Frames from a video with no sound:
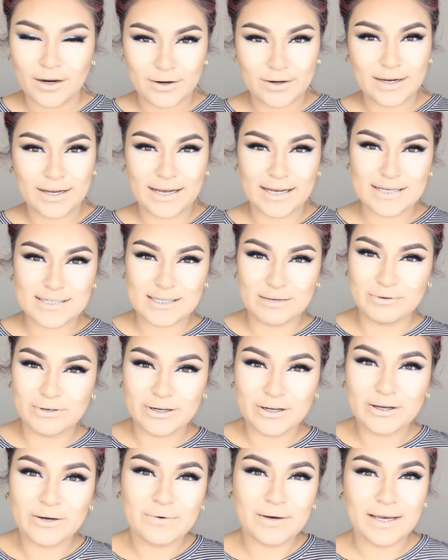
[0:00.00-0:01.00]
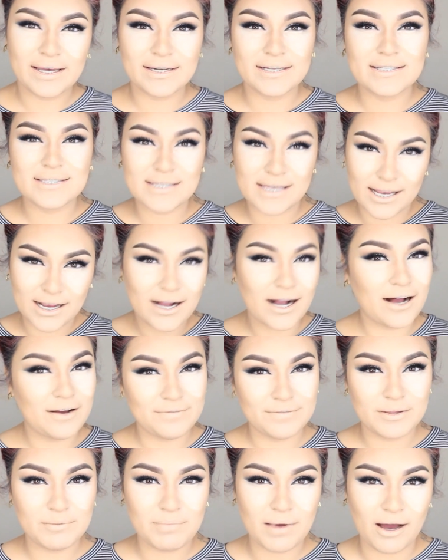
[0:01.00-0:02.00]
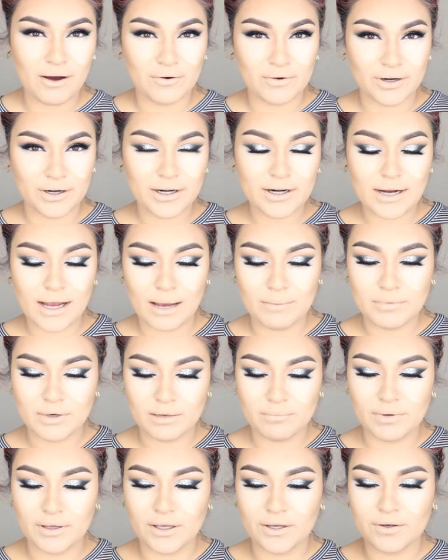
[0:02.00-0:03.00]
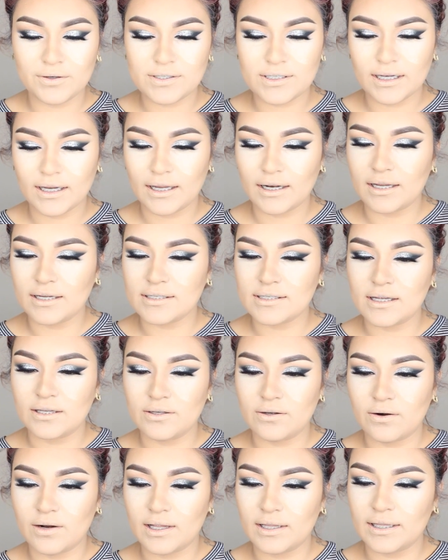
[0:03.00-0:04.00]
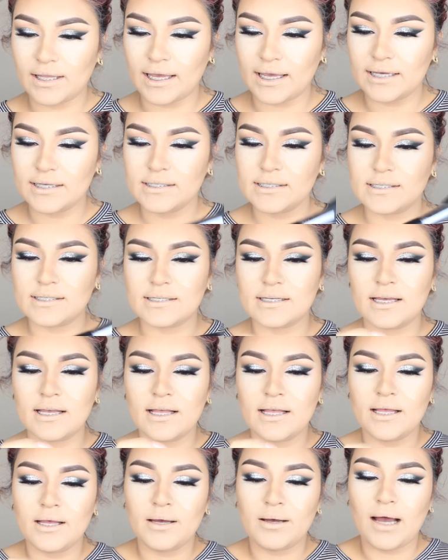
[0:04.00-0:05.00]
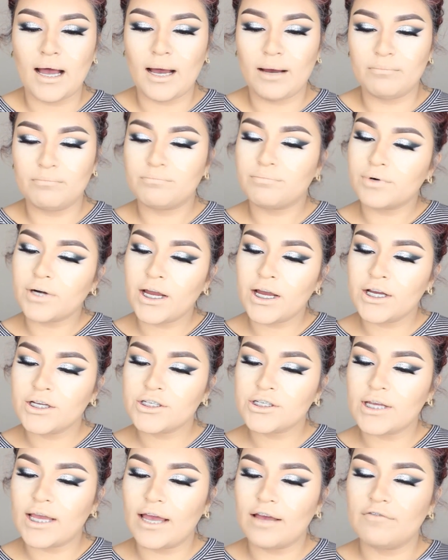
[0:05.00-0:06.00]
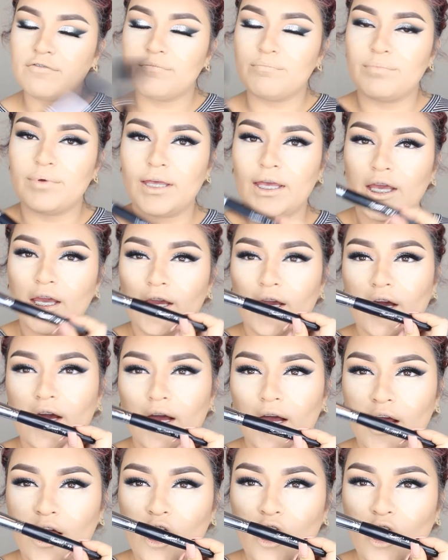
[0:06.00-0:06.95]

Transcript: Alright guys, now we're going to go ahead and take off the powder. I'm going to be using SEDONA Lace brush FB03.